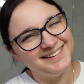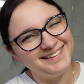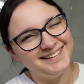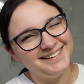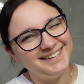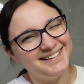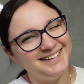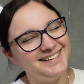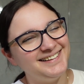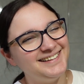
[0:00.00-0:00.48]

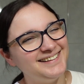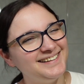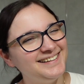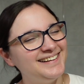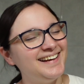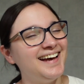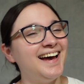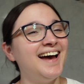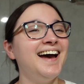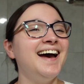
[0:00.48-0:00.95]

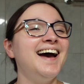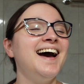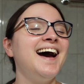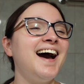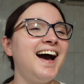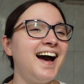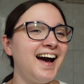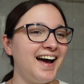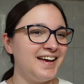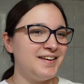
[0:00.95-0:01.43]

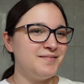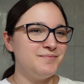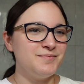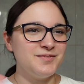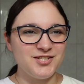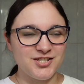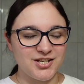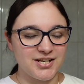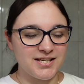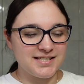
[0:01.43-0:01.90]

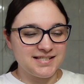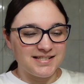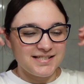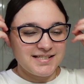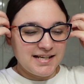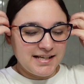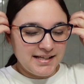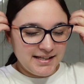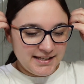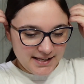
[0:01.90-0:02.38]
I'm
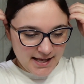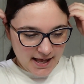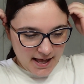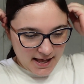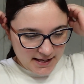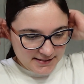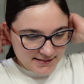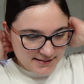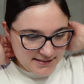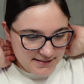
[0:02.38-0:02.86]
just,
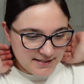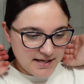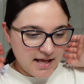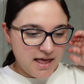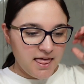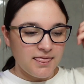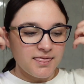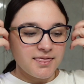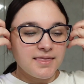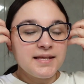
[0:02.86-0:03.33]
yes,
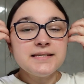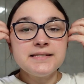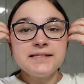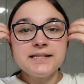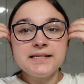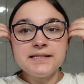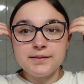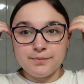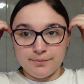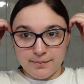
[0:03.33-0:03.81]
this is